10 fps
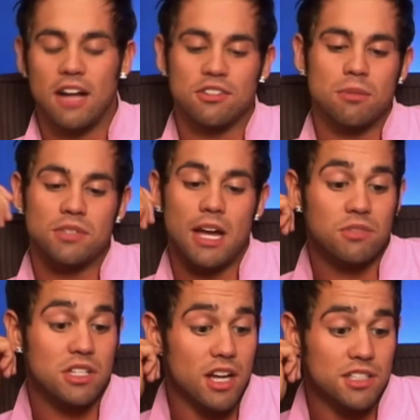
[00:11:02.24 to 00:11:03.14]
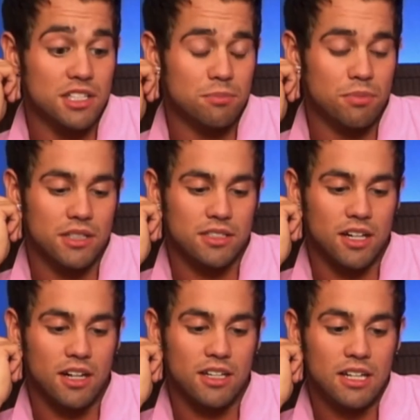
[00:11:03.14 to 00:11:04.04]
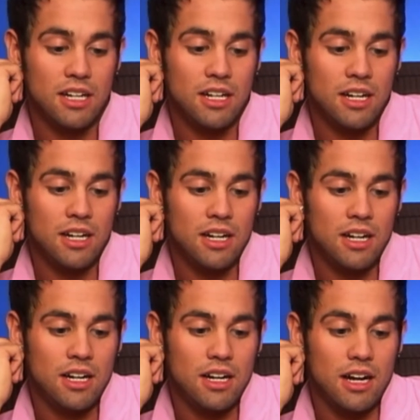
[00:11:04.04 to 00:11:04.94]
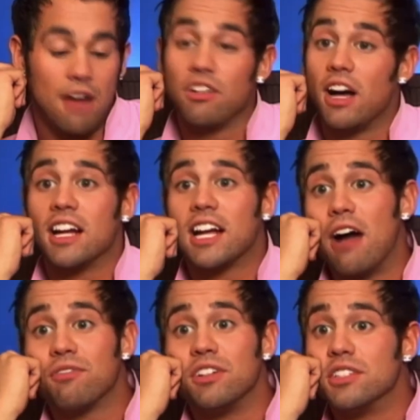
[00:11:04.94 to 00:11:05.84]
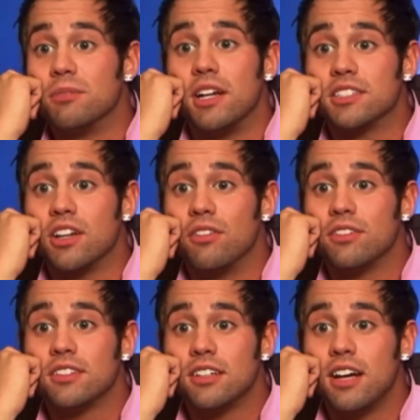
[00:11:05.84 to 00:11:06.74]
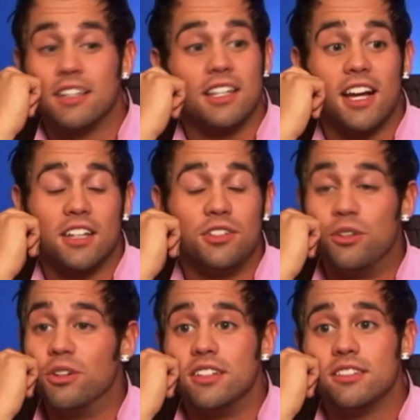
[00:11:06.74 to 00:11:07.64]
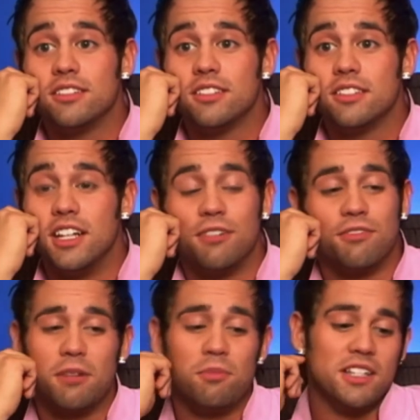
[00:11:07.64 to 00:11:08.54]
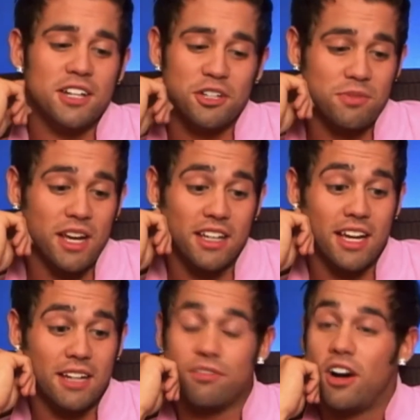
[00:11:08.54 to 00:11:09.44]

out, sometimes it doesn't. But uh, I have a lot of confidence in myself. Right. I think I could do it. And if anybody tells me I can't,